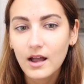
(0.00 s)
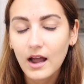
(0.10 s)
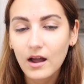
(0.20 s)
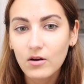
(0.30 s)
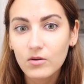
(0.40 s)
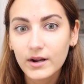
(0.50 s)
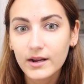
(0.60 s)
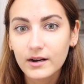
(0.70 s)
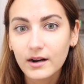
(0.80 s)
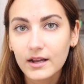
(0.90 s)
how
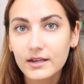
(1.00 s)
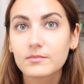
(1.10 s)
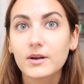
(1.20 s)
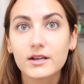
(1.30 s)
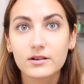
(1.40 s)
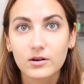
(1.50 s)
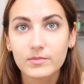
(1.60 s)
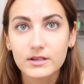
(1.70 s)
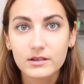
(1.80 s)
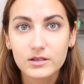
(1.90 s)
can I get my inner
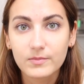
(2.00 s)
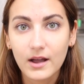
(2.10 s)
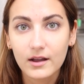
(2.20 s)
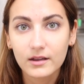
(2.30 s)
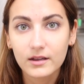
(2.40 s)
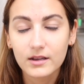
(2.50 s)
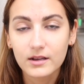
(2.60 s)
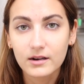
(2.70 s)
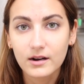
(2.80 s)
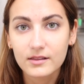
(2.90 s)
peace back?
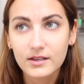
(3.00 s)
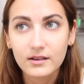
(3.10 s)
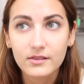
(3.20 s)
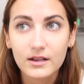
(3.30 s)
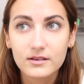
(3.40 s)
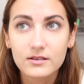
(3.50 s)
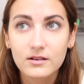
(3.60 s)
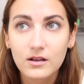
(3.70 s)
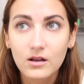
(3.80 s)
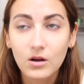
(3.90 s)
And I think that's
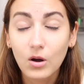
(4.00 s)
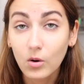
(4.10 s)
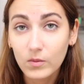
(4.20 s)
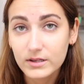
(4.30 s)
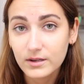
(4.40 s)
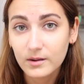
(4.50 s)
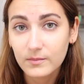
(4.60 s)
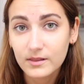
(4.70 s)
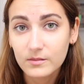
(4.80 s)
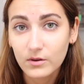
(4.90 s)
always going to
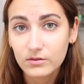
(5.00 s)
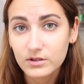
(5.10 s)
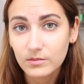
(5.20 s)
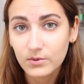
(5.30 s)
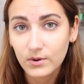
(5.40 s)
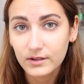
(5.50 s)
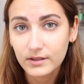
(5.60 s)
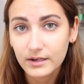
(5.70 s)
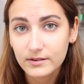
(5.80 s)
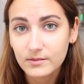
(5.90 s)
be the most important
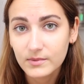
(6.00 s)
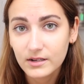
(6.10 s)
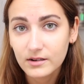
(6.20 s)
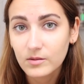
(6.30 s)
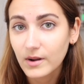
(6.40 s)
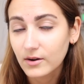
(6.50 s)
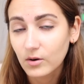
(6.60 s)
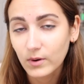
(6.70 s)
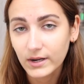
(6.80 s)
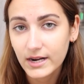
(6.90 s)
thing to me, no matter
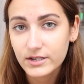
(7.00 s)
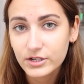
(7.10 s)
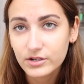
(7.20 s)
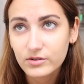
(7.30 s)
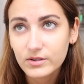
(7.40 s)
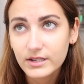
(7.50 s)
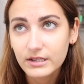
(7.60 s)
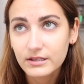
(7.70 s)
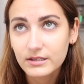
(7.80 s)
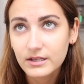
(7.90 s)
what I do,
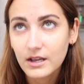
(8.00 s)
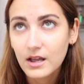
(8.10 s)
is